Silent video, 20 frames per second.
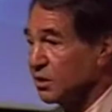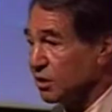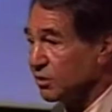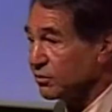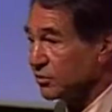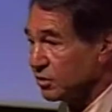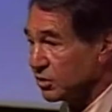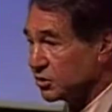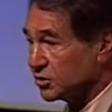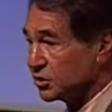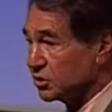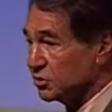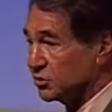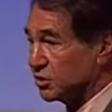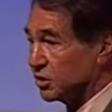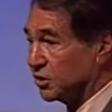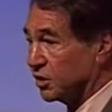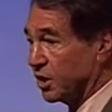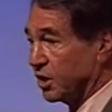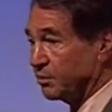Of course, who
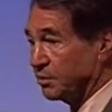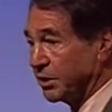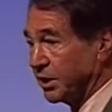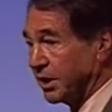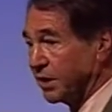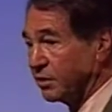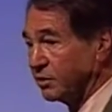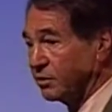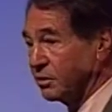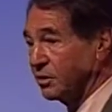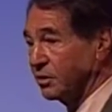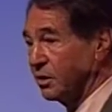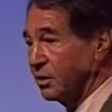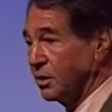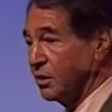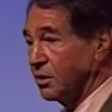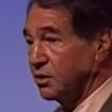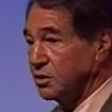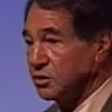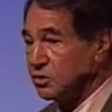can opt out
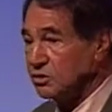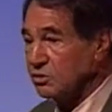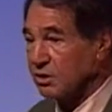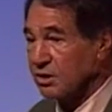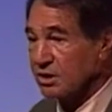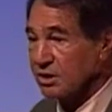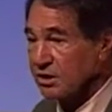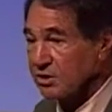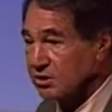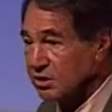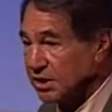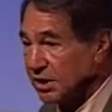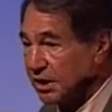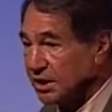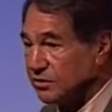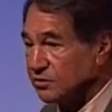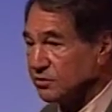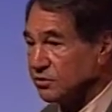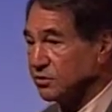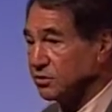to a country
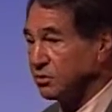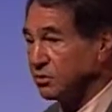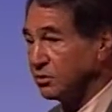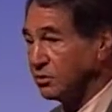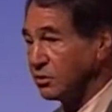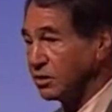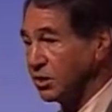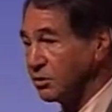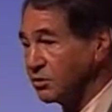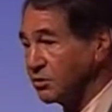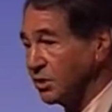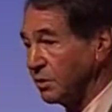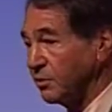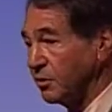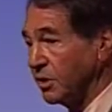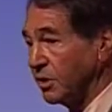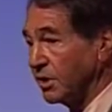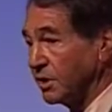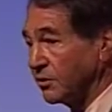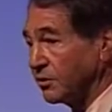house or go
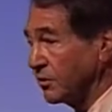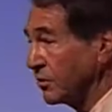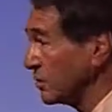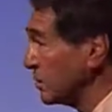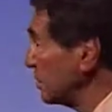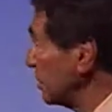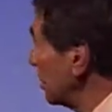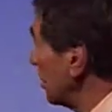somewhere else?